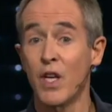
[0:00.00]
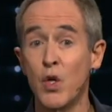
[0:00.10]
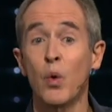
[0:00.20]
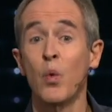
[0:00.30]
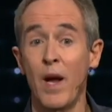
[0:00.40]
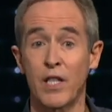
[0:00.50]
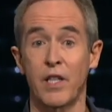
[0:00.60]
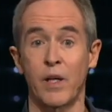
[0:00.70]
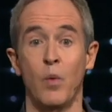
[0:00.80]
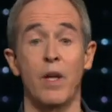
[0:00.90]
that you're
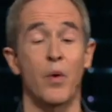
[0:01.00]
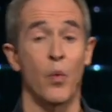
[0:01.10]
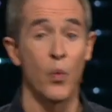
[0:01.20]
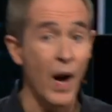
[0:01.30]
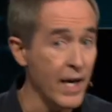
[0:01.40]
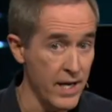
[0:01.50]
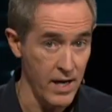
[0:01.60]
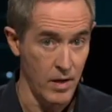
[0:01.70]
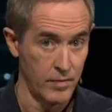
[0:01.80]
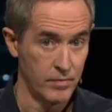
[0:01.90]
wrestling with right
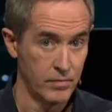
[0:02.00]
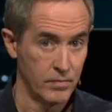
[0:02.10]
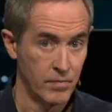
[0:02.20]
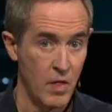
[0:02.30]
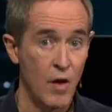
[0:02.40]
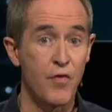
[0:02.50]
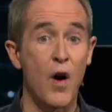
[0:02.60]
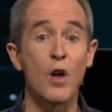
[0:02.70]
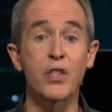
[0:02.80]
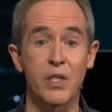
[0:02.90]
now
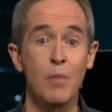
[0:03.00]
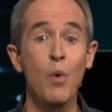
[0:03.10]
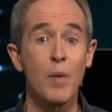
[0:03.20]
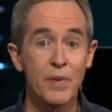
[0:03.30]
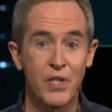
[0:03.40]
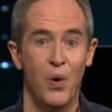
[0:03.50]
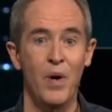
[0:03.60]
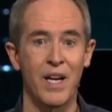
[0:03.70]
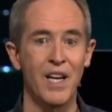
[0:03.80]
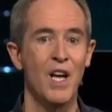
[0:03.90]
falls somewhere
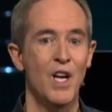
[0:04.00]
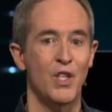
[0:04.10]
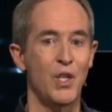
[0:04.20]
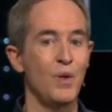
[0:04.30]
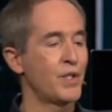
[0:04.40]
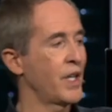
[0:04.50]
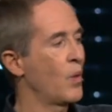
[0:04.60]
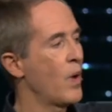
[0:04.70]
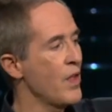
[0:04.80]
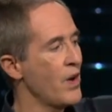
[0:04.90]
between
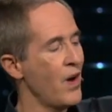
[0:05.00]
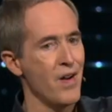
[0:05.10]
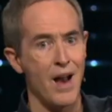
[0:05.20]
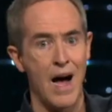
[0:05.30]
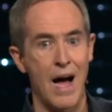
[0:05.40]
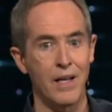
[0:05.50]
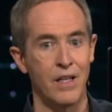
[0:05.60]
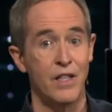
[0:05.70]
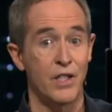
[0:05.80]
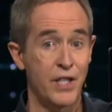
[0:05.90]
choosing whether or not
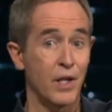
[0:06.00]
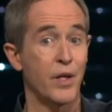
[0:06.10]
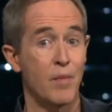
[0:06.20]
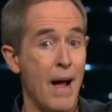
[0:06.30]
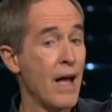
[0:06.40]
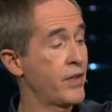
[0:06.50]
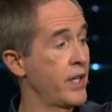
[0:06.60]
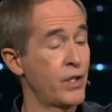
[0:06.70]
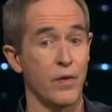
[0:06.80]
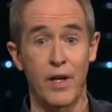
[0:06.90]
to tell your math
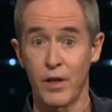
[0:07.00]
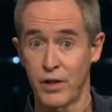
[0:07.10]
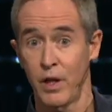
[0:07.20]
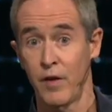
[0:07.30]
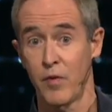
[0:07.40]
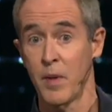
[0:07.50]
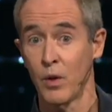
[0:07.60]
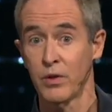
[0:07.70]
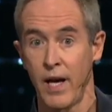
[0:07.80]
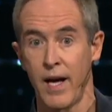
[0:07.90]
teacher that you studied from an
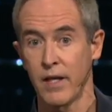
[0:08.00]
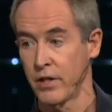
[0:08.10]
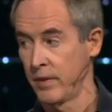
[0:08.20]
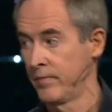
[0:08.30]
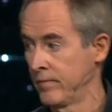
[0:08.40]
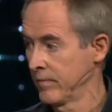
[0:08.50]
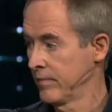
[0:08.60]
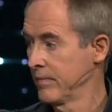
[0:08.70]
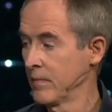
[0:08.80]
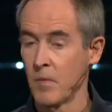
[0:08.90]
old test
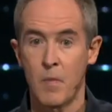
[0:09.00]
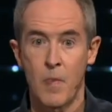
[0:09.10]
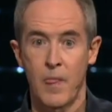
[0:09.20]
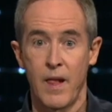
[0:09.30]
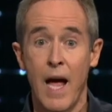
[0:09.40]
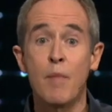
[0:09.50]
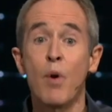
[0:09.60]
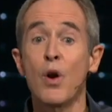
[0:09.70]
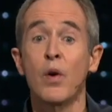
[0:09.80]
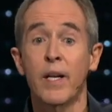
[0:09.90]
and
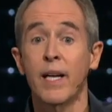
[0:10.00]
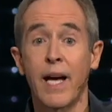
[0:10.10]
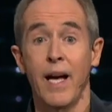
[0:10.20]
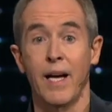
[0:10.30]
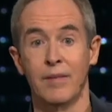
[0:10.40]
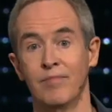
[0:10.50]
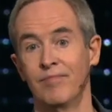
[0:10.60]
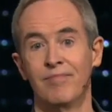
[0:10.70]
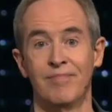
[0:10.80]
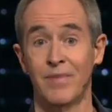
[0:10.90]
murdering a king,
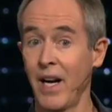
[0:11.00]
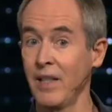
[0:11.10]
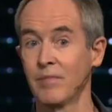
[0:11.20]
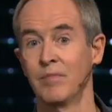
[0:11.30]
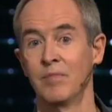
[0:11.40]
right?